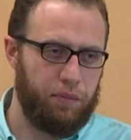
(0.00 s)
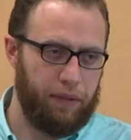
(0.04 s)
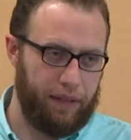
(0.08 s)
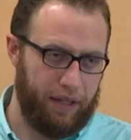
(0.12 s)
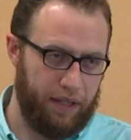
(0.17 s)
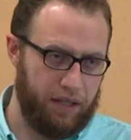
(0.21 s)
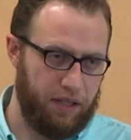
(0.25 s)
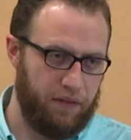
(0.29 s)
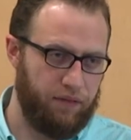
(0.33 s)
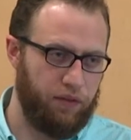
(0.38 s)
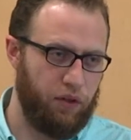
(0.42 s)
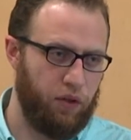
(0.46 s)

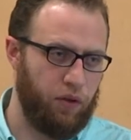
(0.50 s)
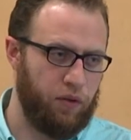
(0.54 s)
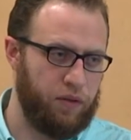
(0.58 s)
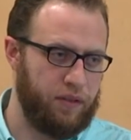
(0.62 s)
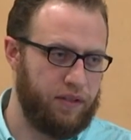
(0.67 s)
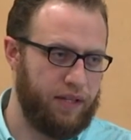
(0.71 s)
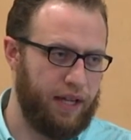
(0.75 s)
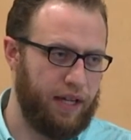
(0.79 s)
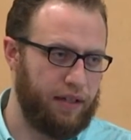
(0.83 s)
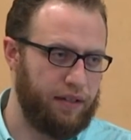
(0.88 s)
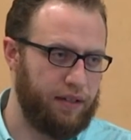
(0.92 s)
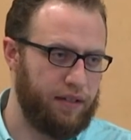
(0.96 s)
because of your own
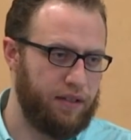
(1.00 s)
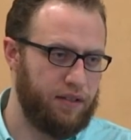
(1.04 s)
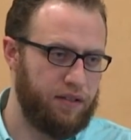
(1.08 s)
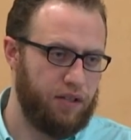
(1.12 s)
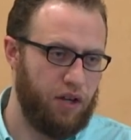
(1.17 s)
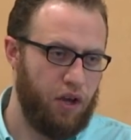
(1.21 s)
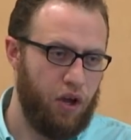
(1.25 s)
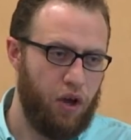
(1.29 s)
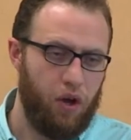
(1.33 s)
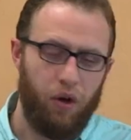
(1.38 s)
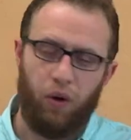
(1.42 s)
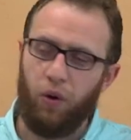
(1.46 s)
sadness,
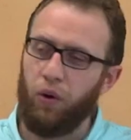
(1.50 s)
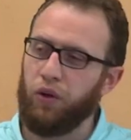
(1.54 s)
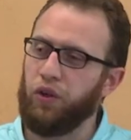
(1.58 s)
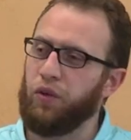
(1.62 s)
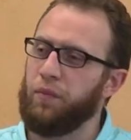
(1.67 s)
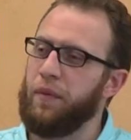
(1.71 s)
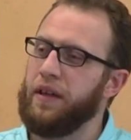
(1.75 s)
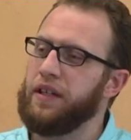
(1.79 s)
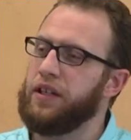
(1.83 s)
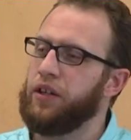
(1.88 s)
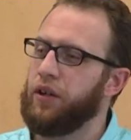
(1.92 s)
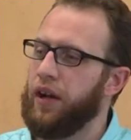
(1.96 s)
or you
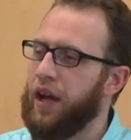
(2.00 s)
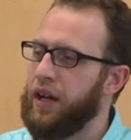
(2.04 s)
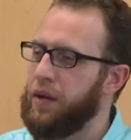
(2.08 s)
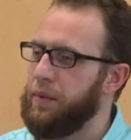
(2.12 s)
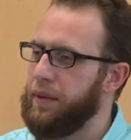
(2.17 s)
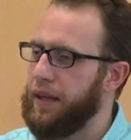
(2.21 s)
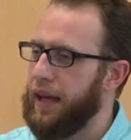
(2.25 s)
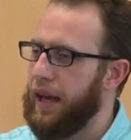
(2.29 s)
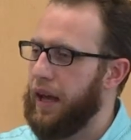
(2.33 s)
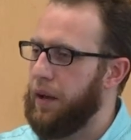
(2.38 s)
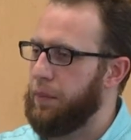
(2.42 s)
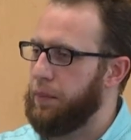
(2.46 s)
make your
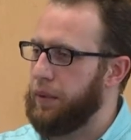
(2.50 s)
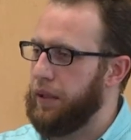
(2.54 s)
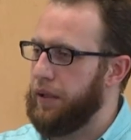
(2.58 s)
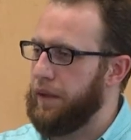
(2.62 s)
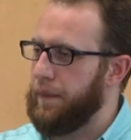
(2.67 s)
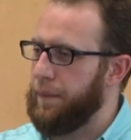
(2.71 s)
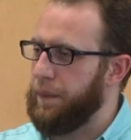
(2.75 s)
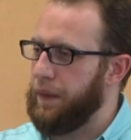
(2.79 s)
enemy happy.